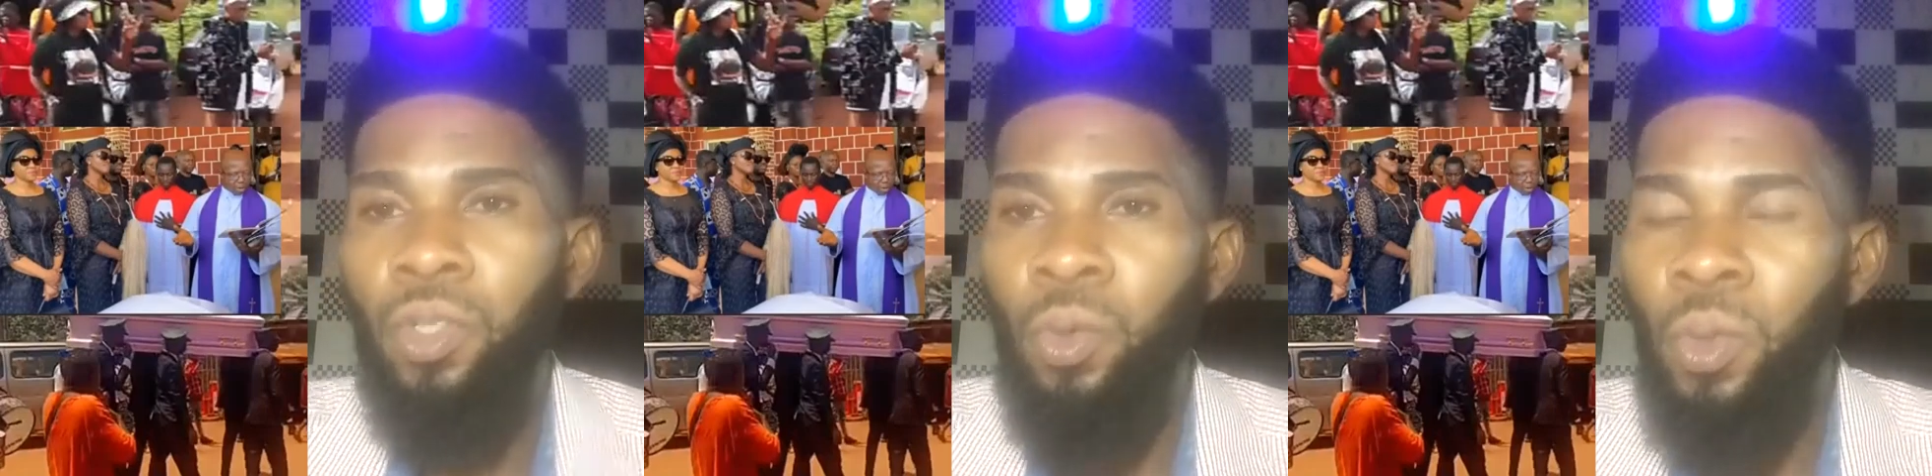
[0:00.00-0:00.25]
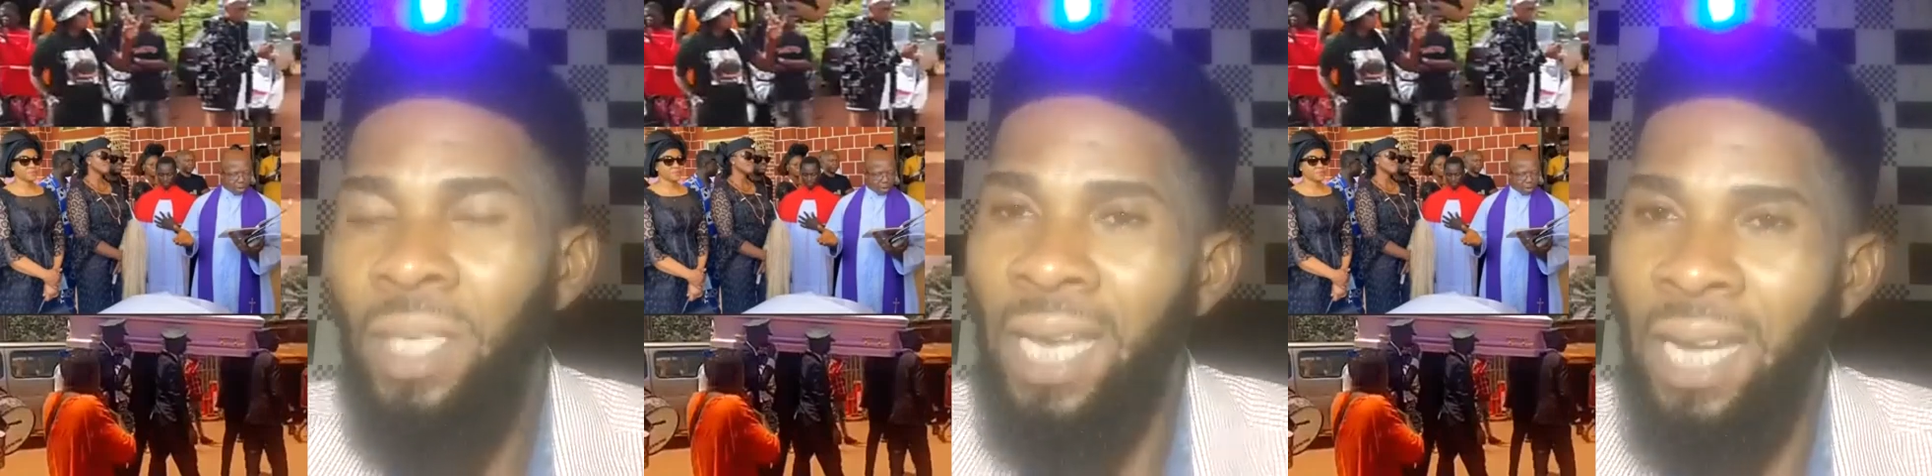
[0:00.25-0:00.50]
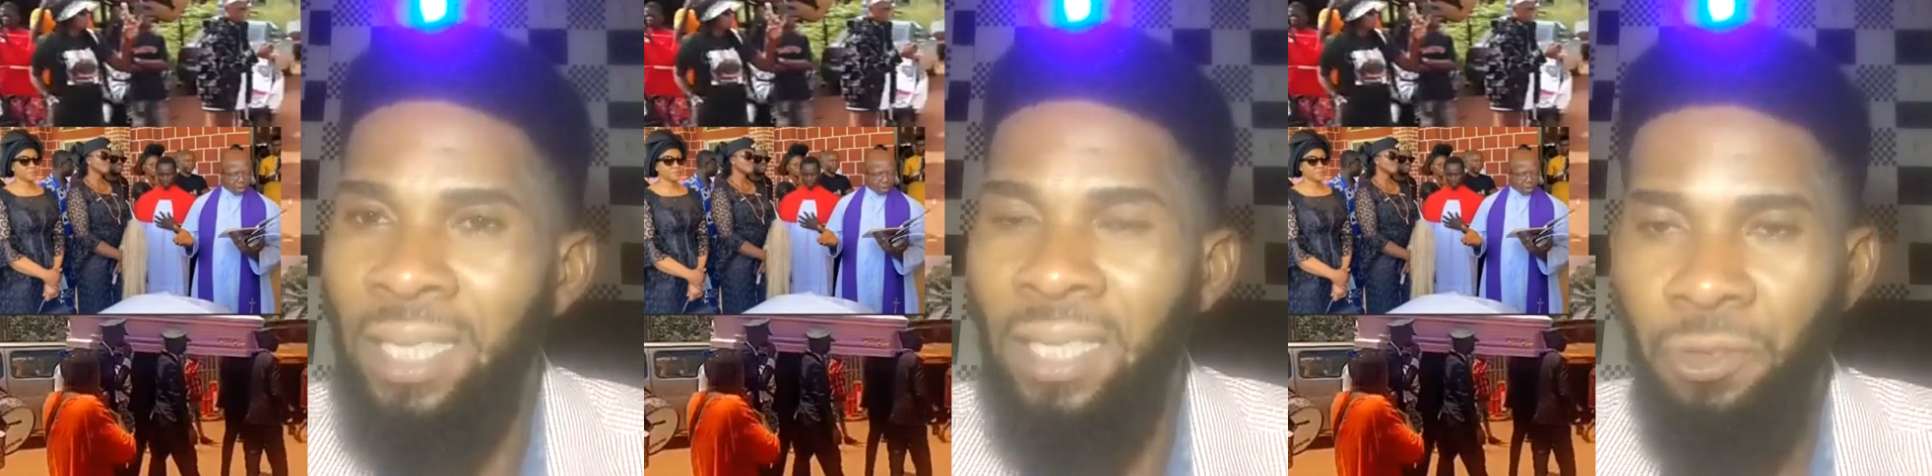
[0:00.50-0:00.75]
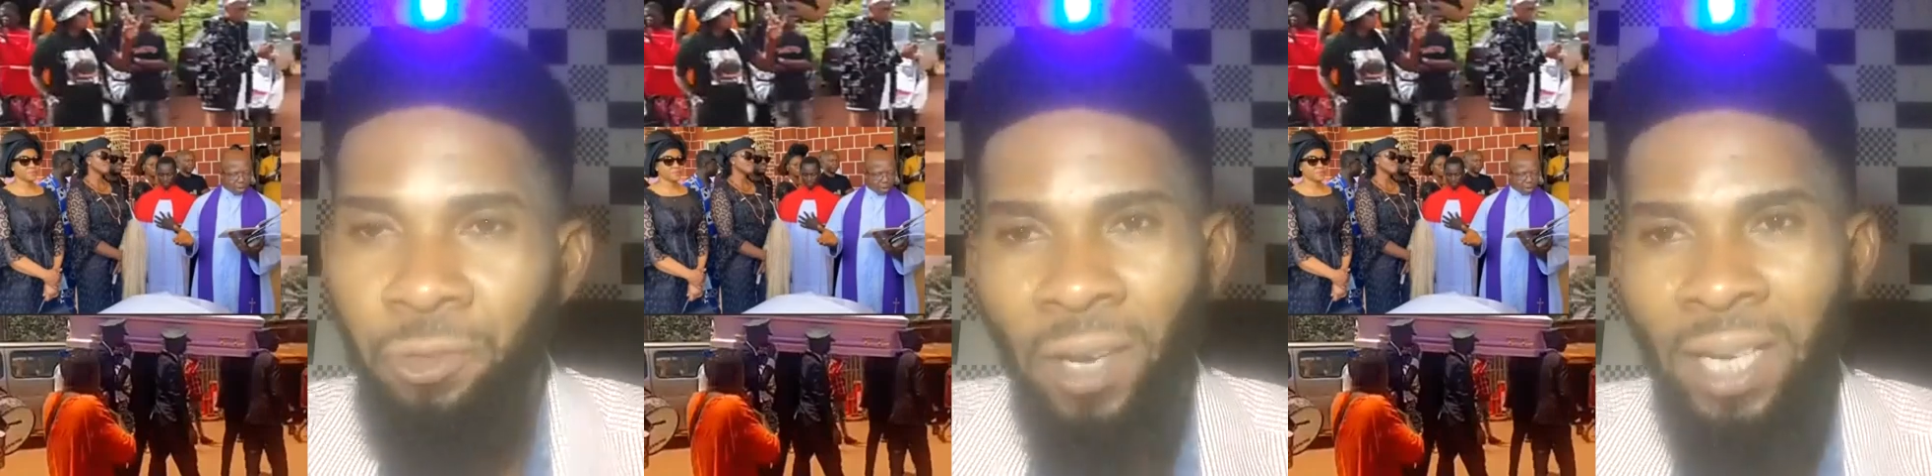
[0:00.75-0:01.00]
inside the
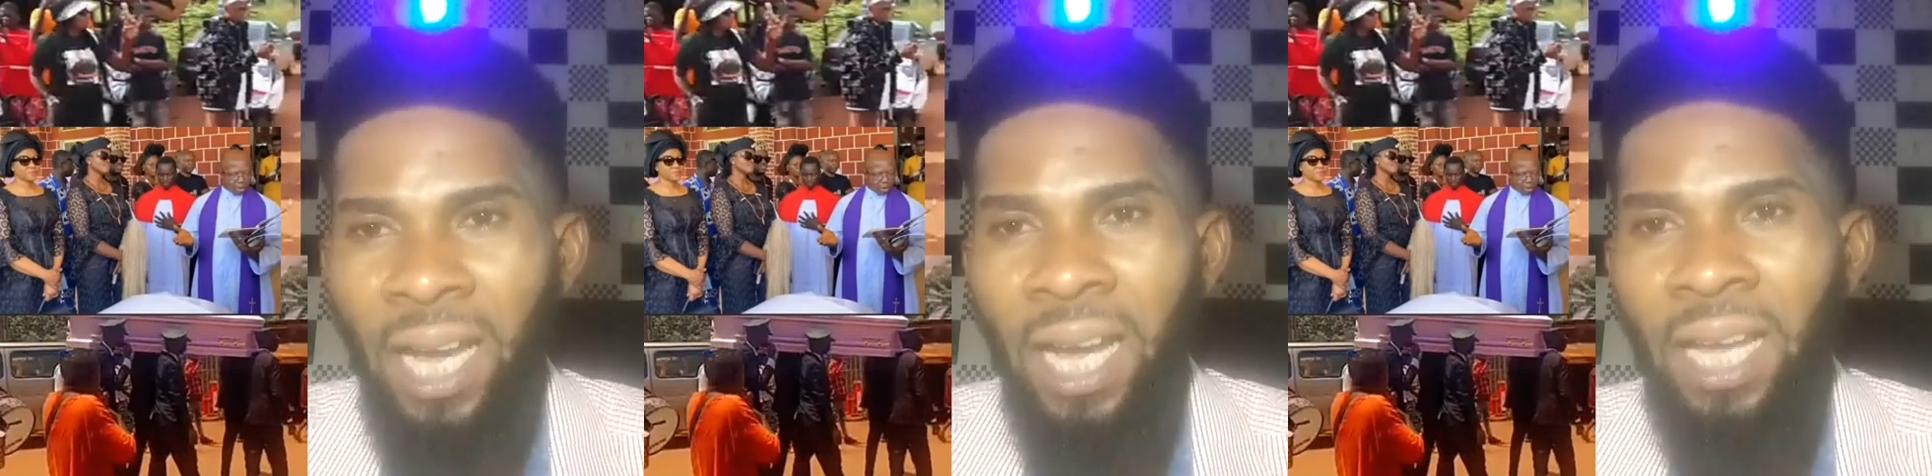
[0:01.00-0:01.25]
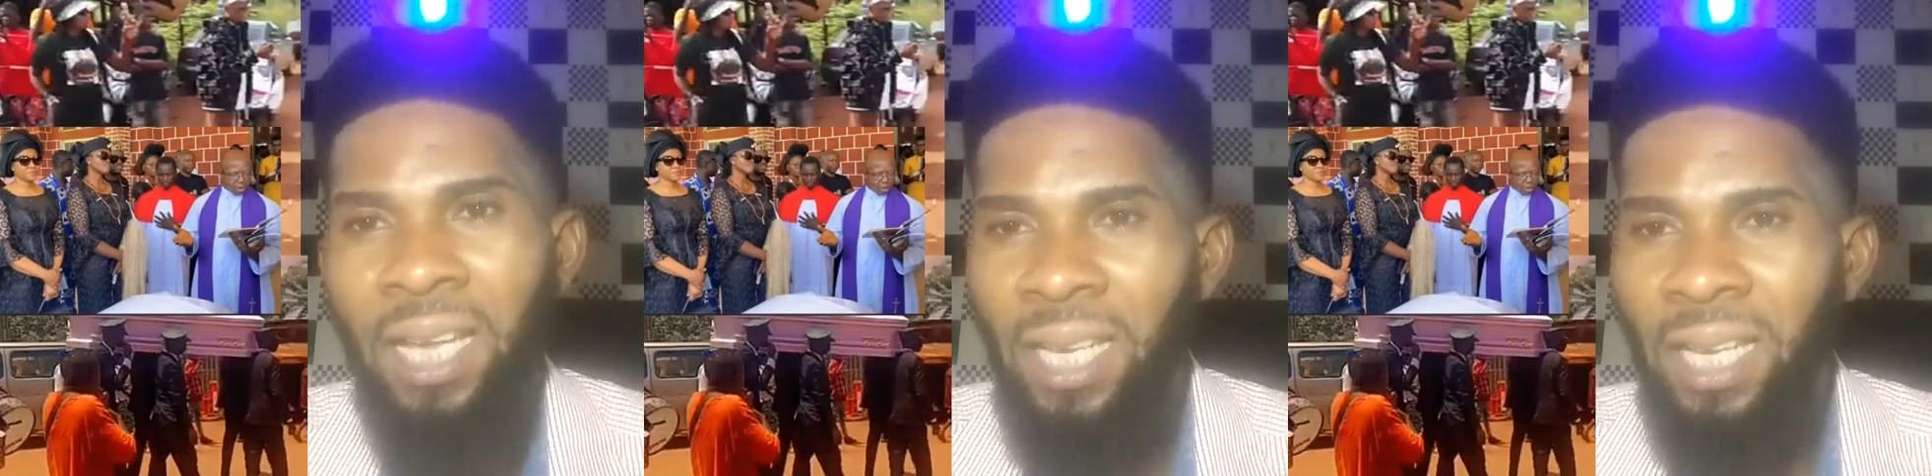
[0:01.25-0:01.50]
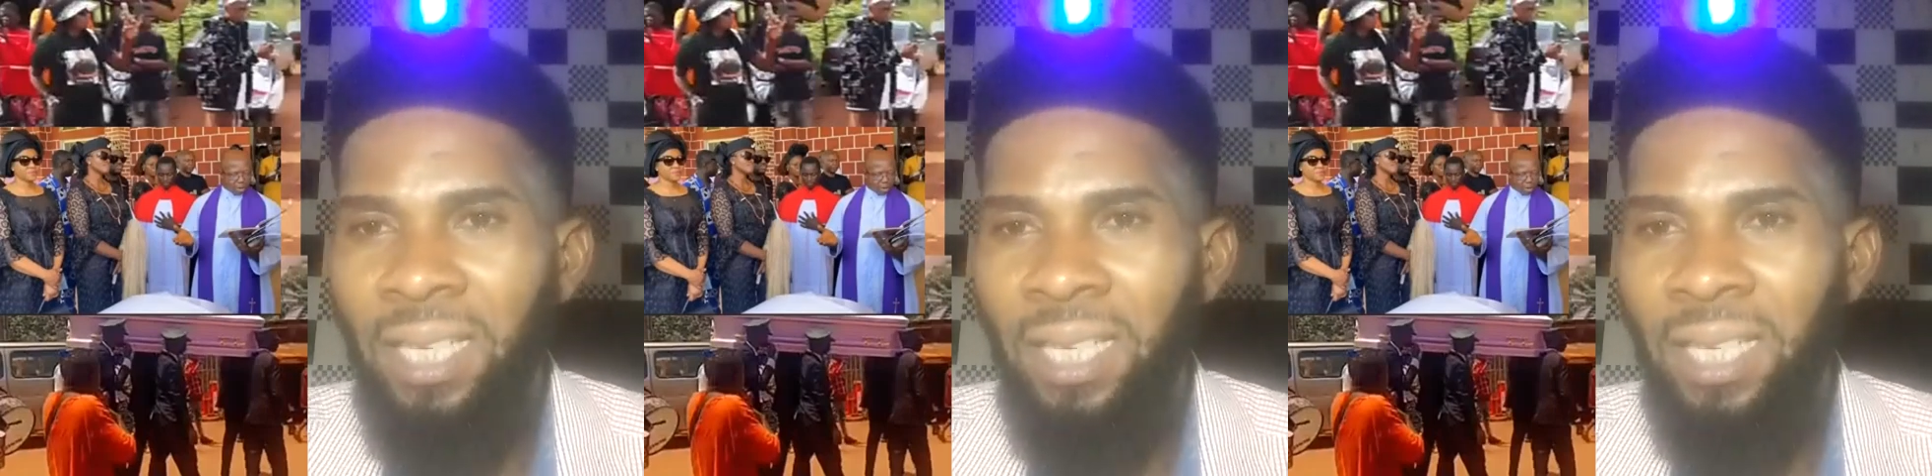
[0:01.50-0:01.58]
coffin.